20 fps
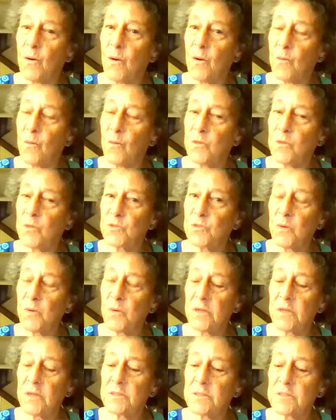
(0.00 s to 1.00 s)
which
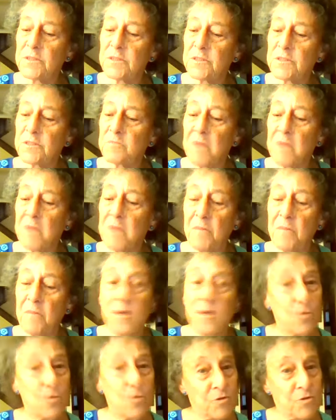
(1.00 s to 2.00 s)
was maybe
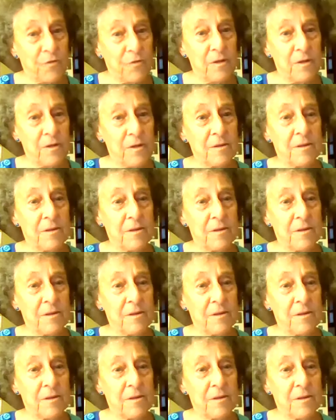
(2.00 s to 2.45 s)
useful,